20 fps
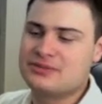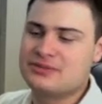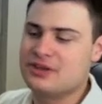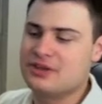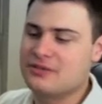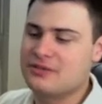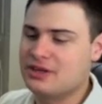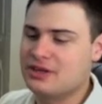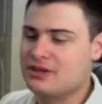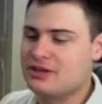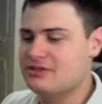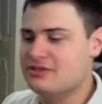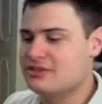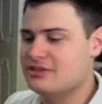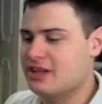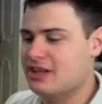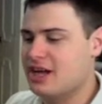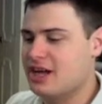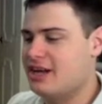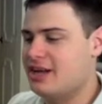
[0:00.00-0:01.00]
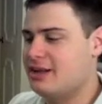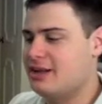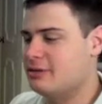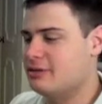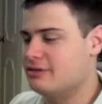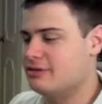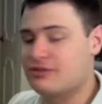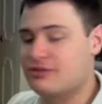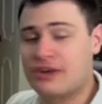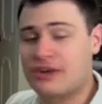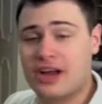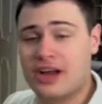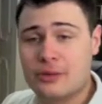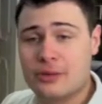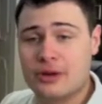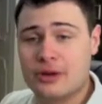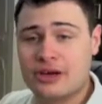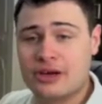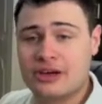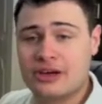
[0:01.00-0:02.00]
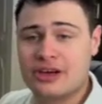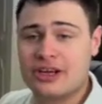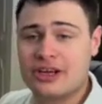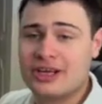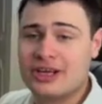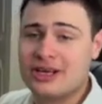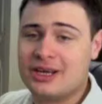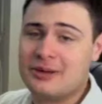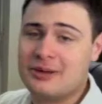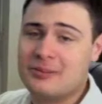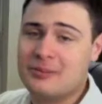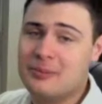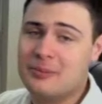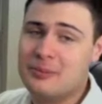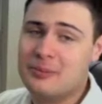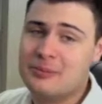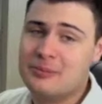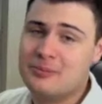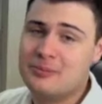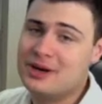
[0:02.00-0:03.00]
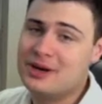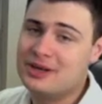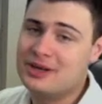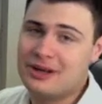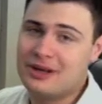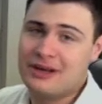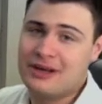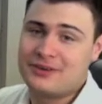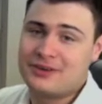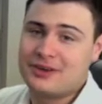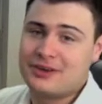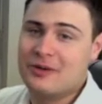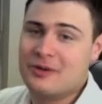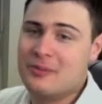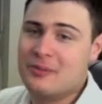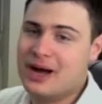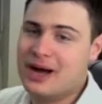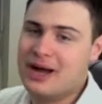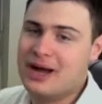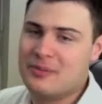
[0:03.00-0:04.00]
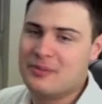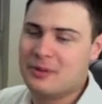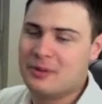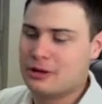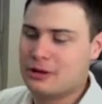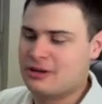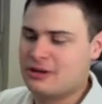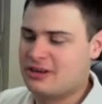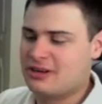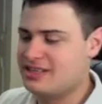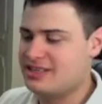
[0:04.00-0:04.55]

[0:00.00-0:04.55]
So if you use a lot, it'll dry quicker, but you'll have to go buy more.